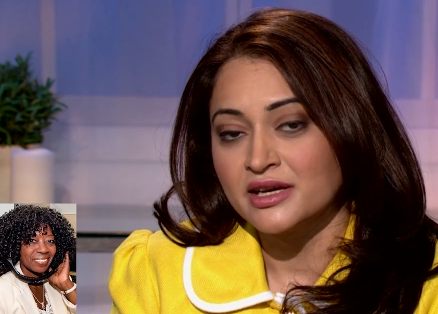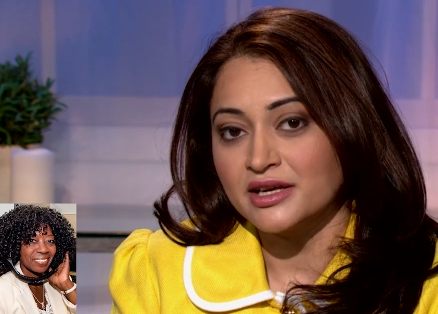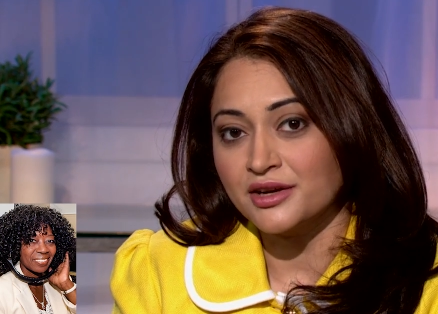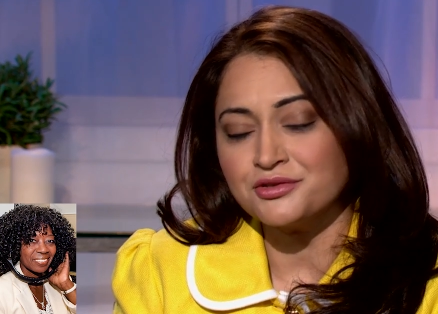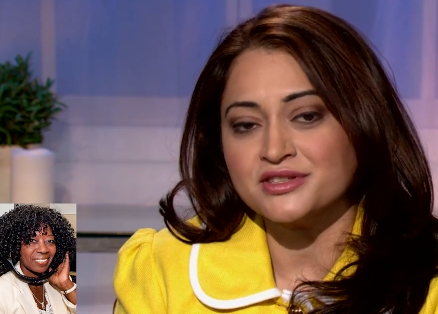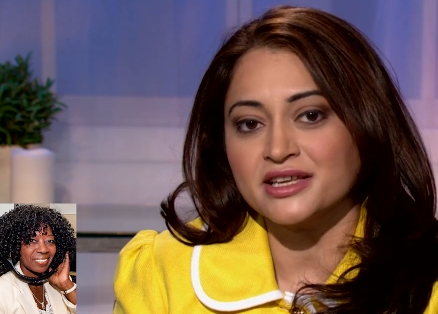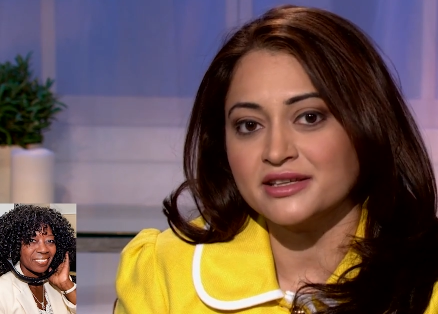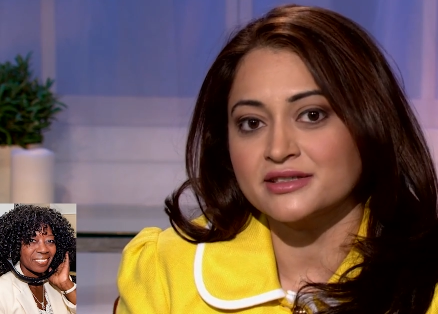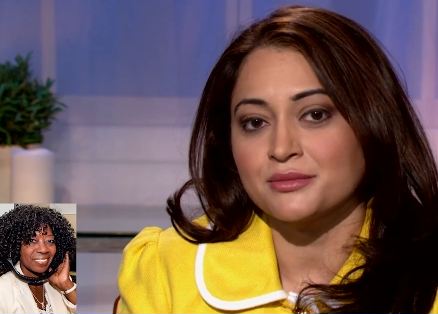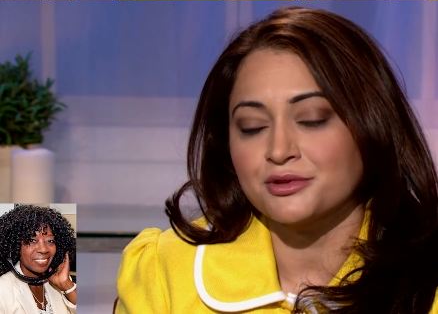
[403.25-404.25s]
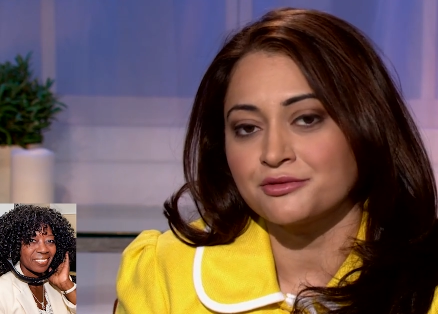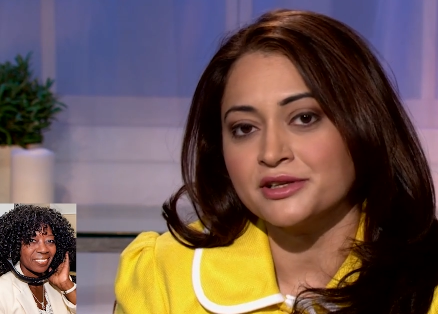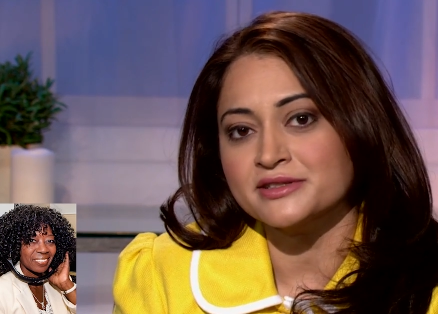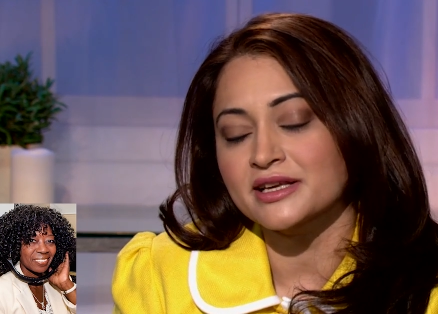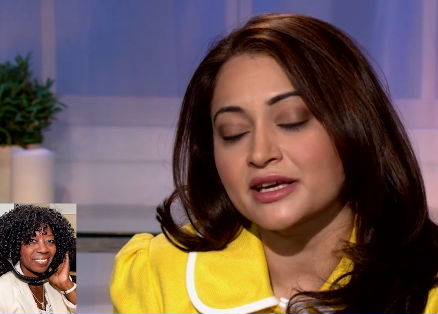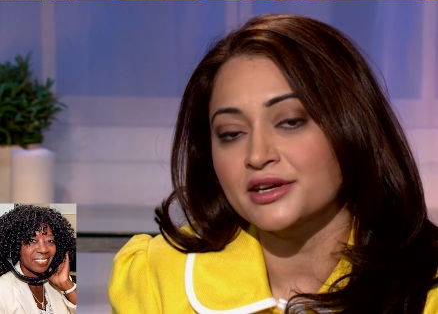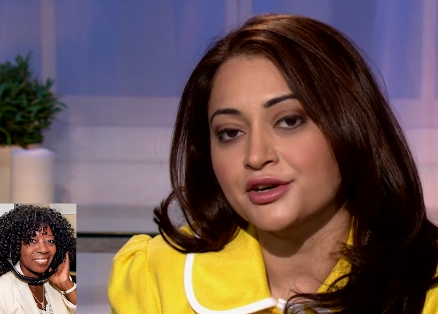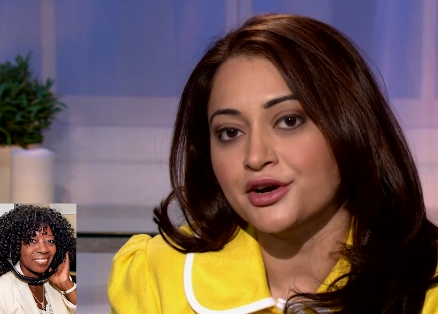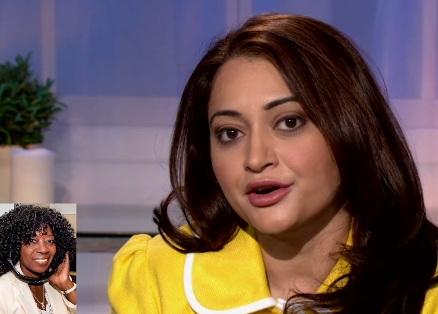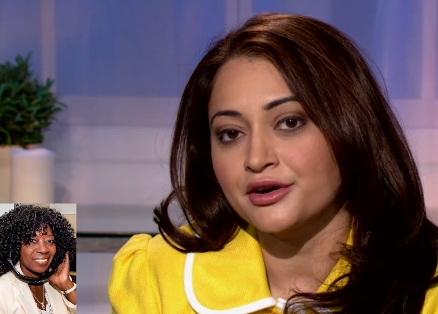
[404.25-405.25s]
Speaker 1: and understanding some of the risks that can
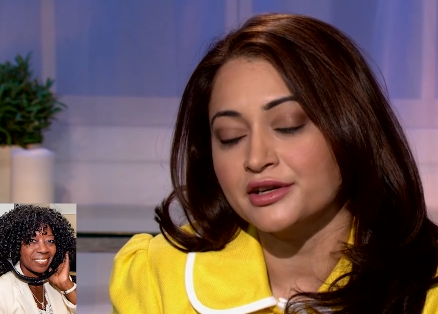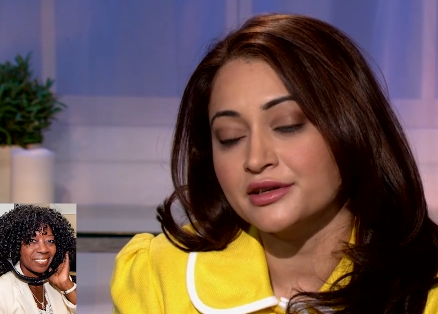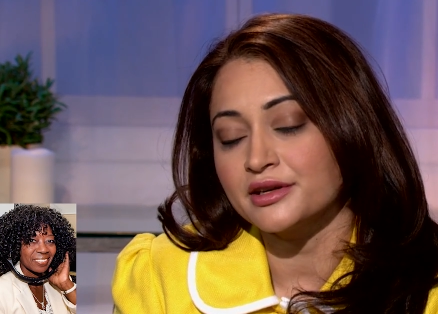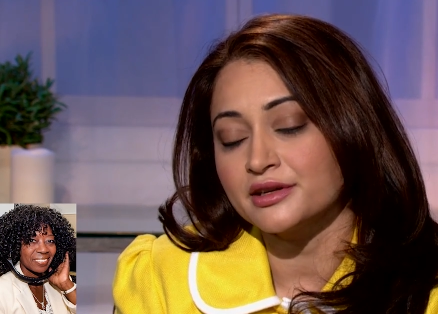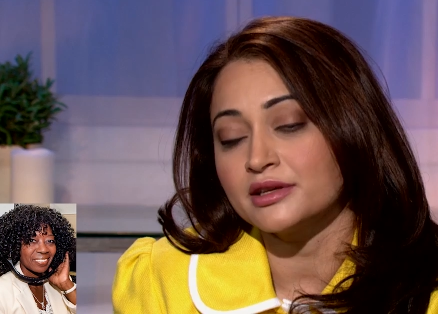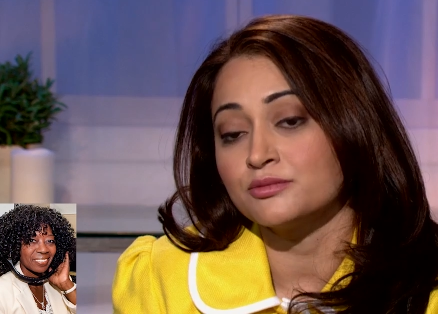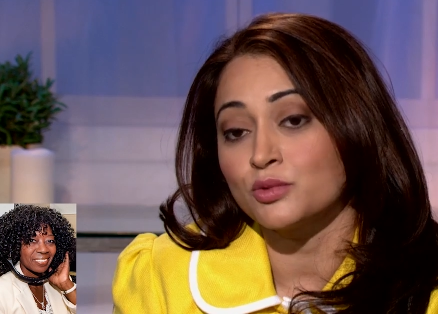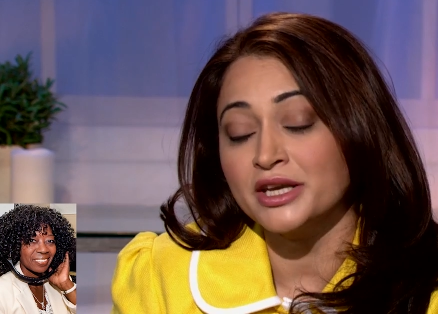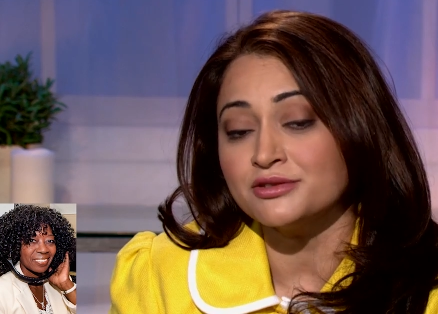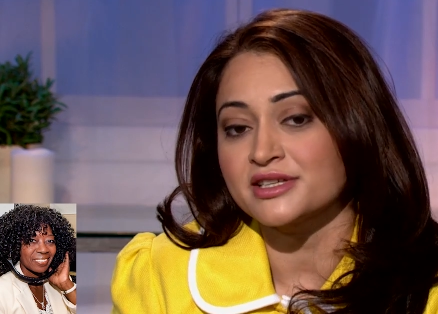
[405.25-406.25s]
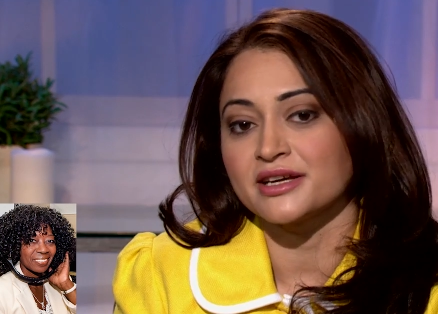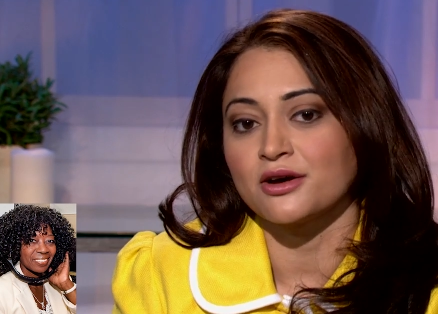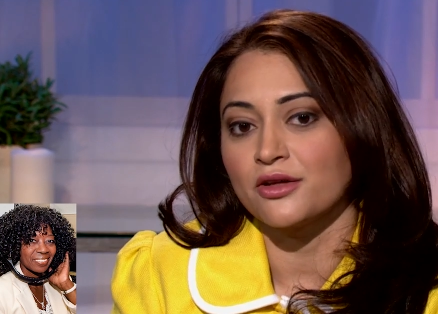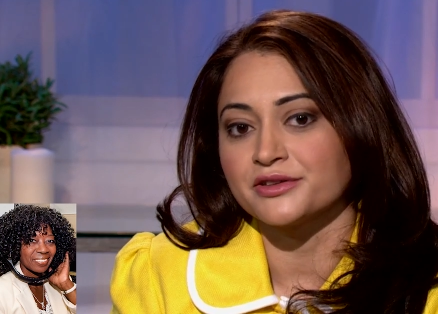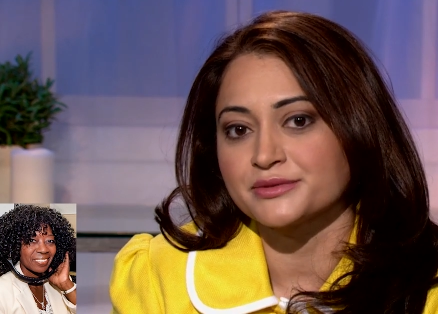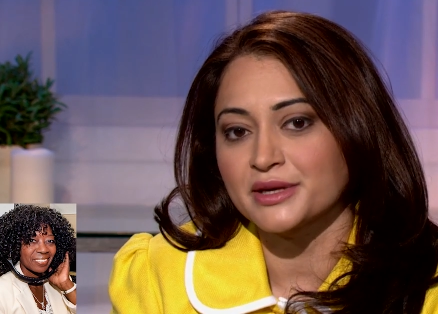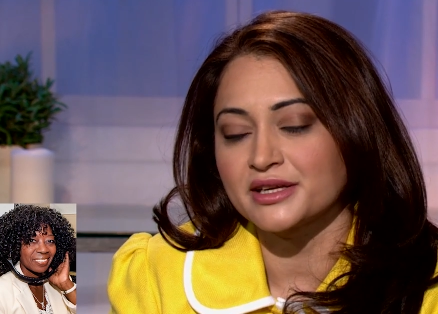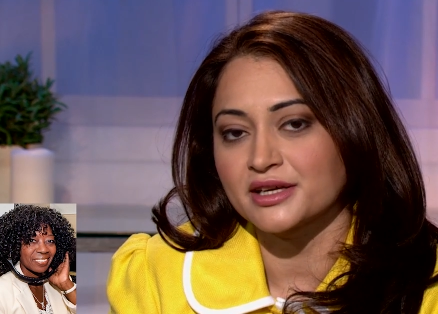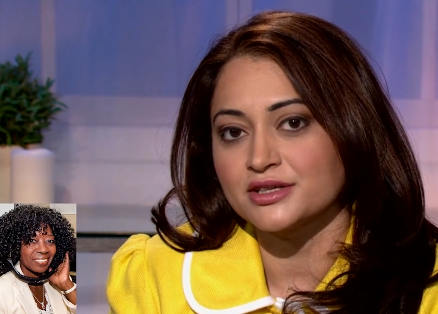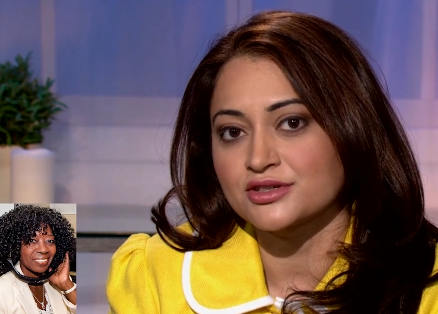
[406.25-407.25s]
occur and, and, and when you take all these
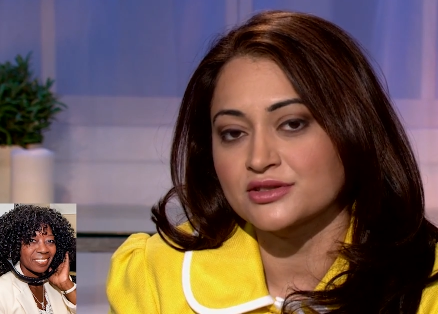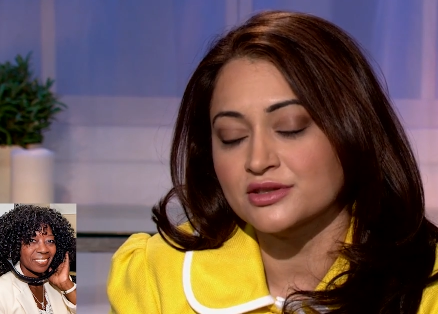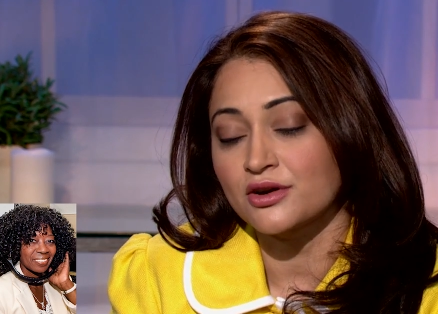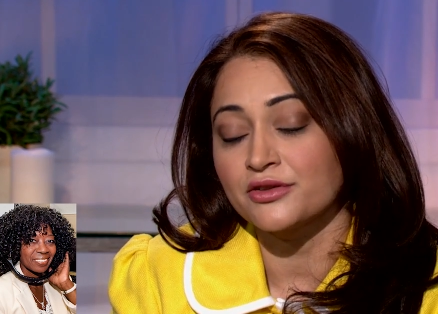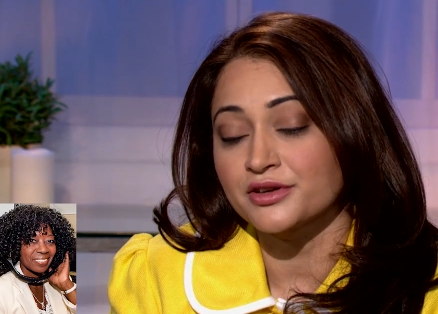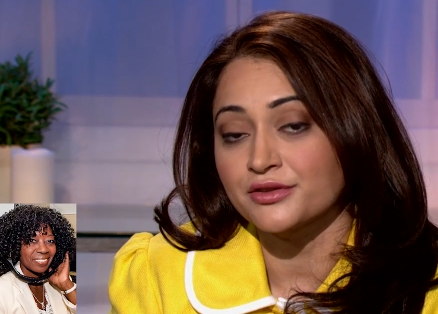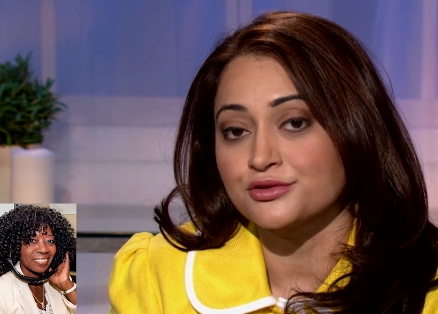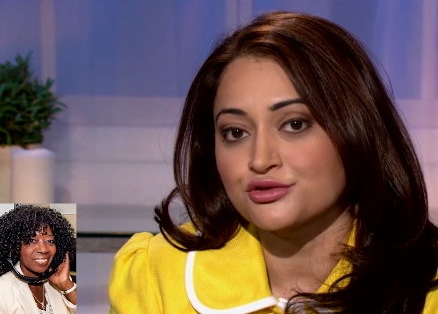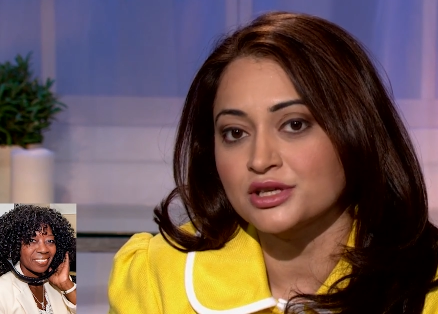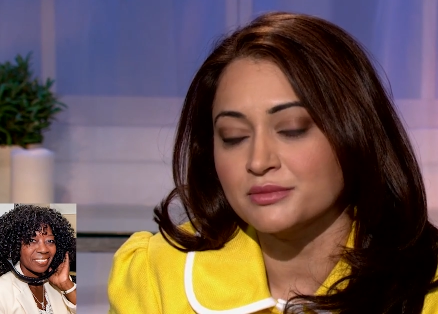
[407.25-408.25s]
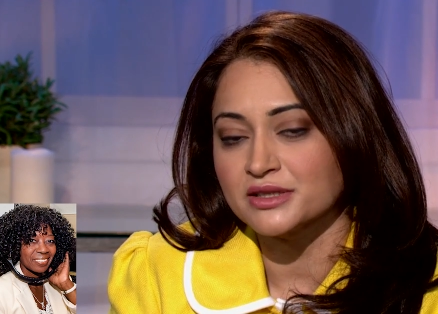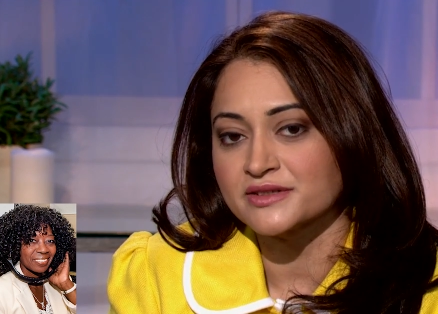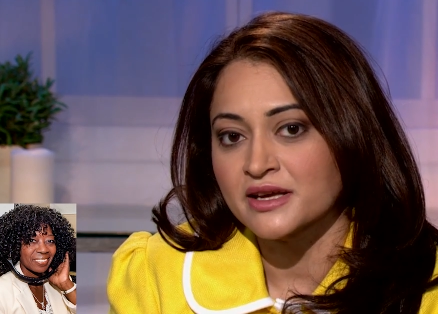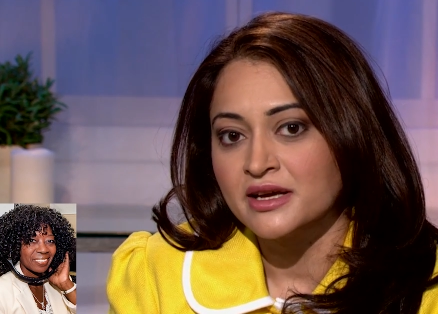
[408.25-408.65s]
medications and all the other treatments.